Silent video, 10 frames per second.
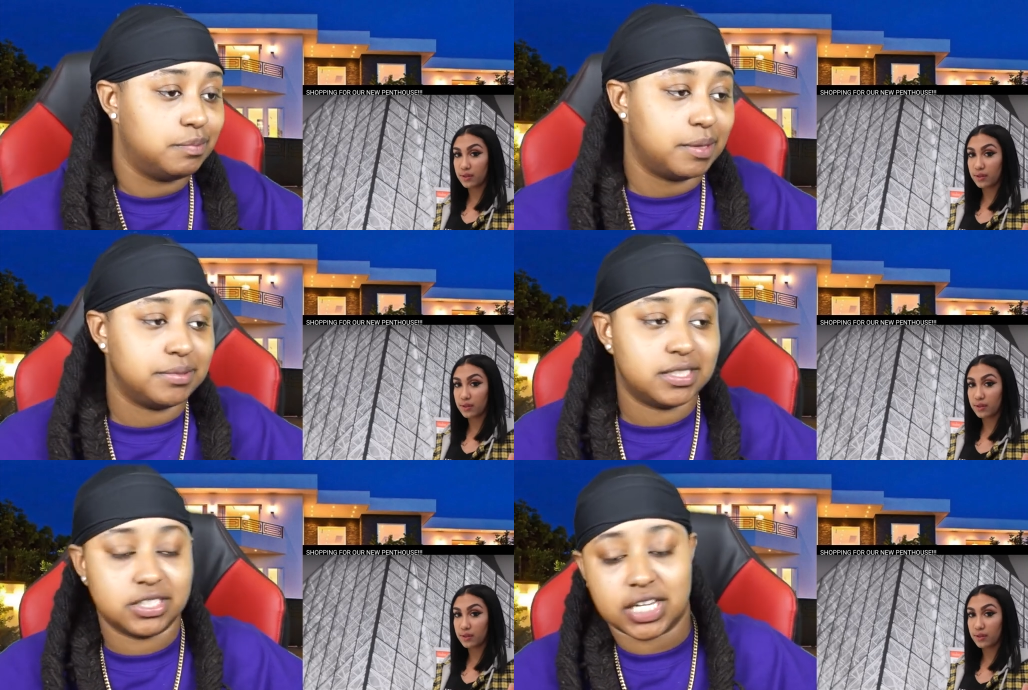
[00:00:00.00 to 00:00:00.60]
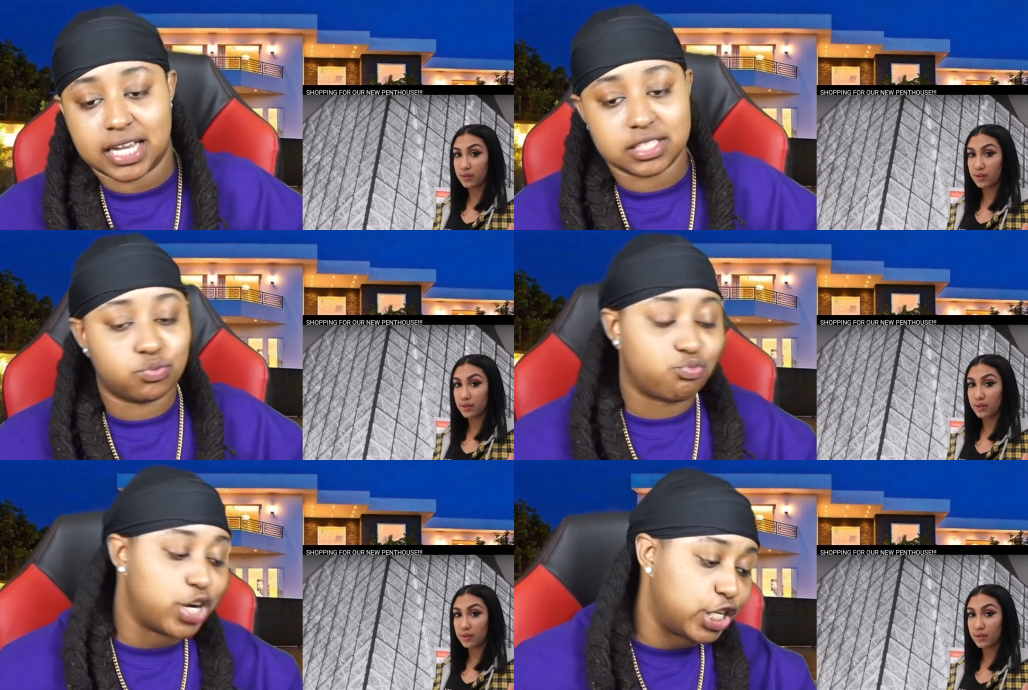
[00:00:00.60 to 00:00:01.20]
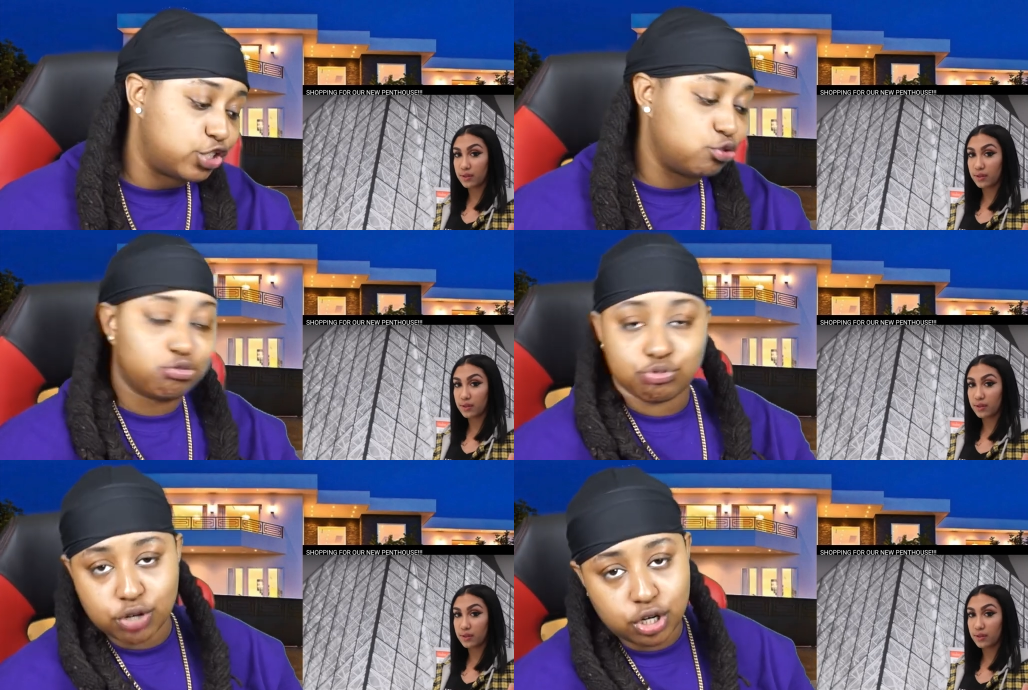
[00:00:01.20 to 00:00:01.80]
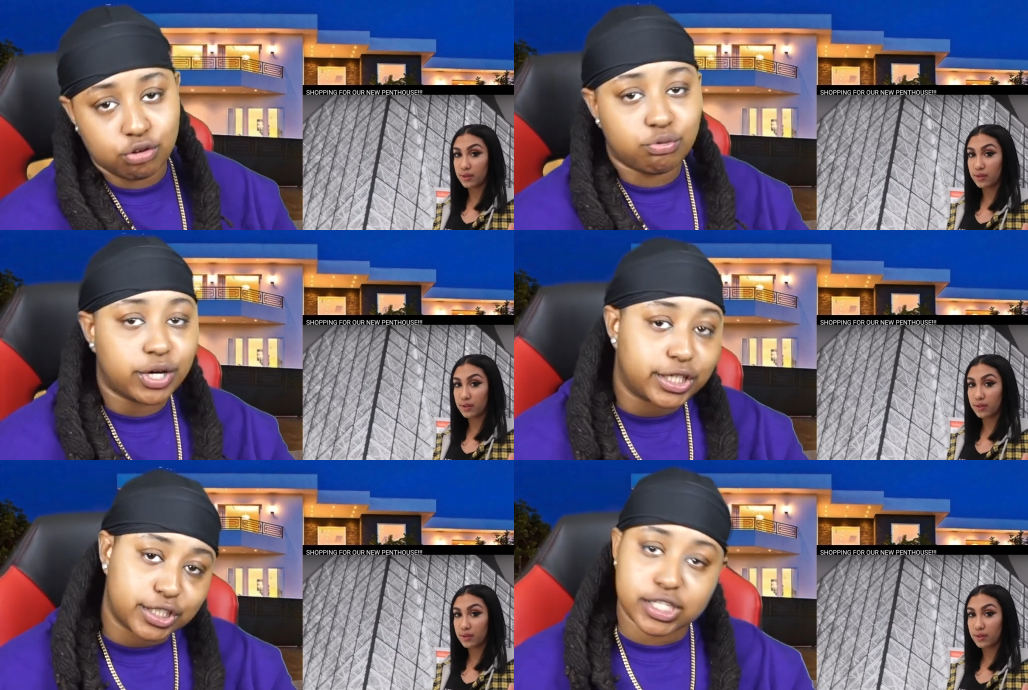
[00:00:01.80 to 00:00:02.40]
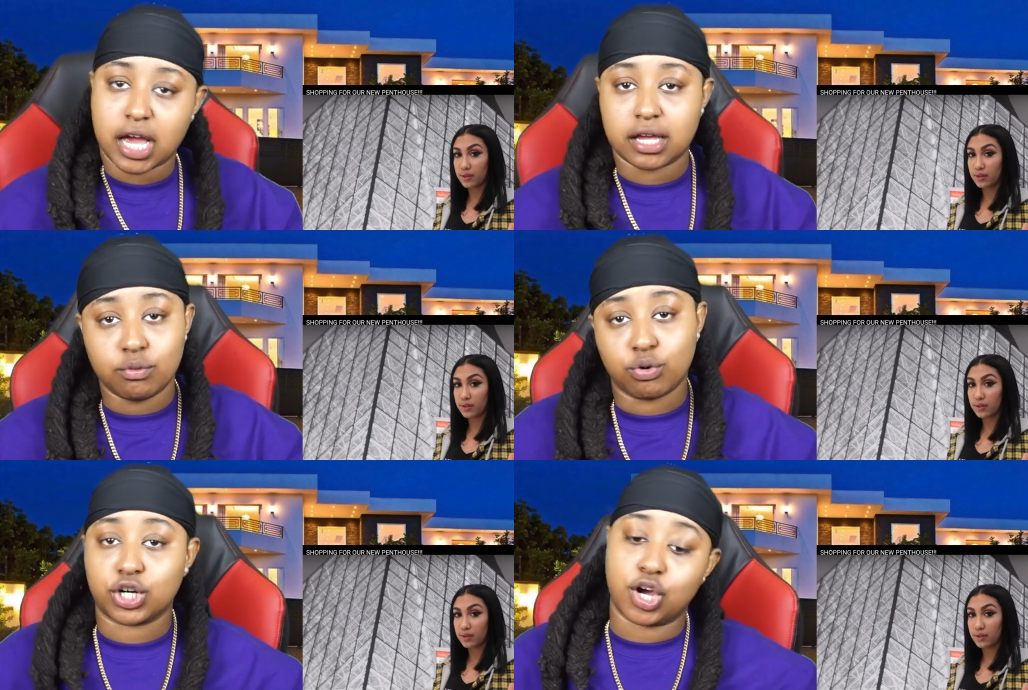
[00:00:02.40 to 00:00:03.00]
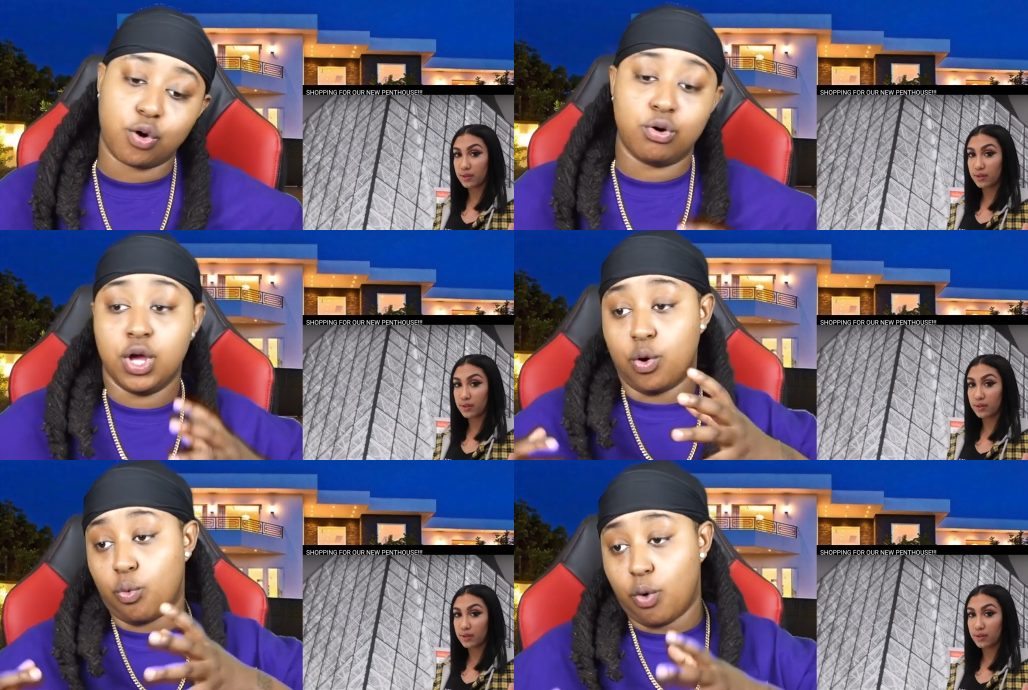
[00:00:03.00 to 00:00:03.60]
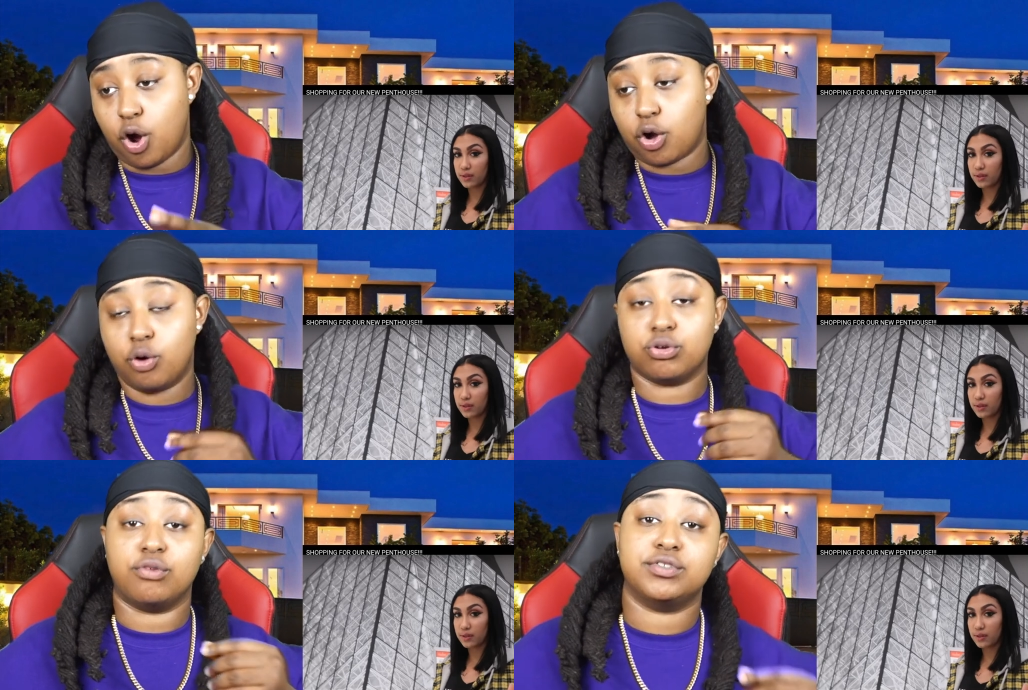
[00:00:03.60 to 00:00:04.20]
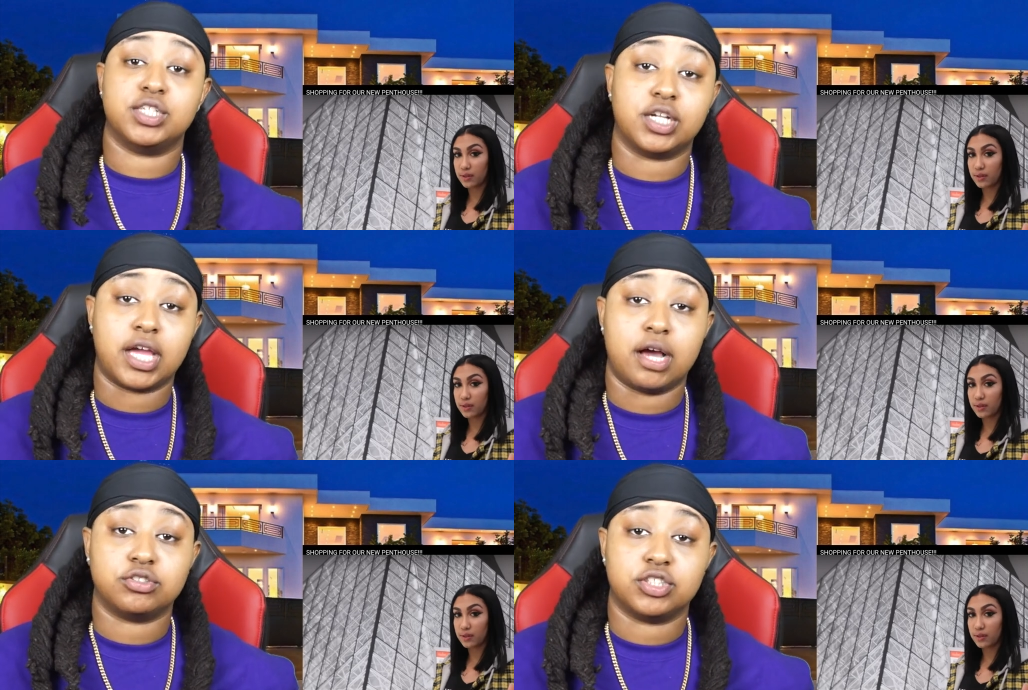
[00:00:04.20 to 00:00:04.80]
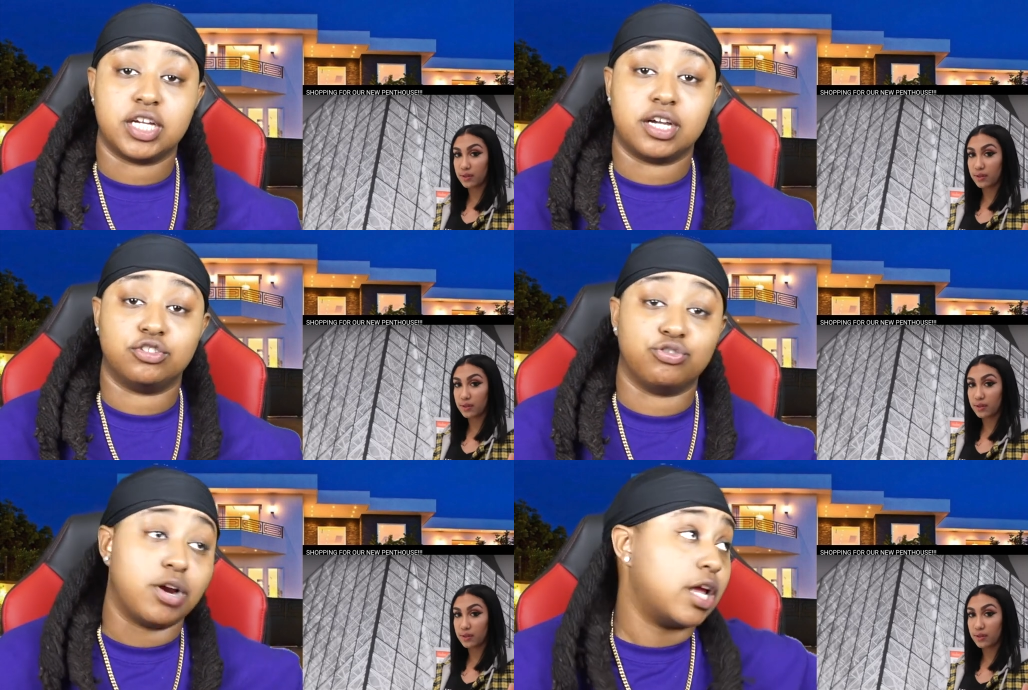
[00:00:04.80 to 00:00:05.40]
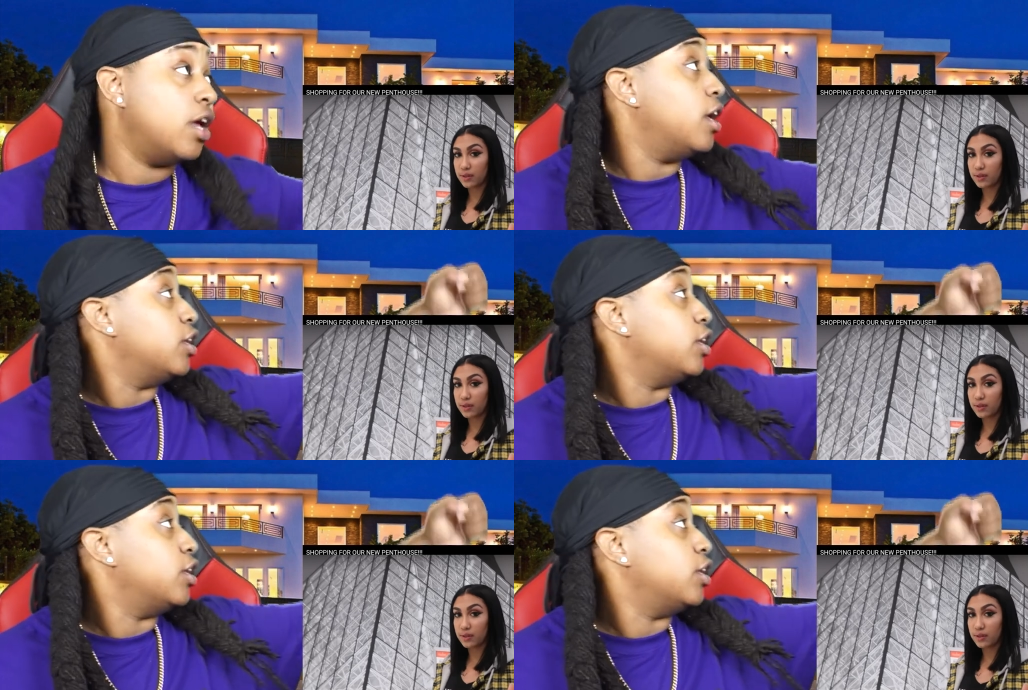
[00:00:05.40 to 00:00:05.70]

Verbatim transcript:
Speaker 1: Baby CJ got some red juice real quick. Decide he want to go walk on over to the couch and take a drink.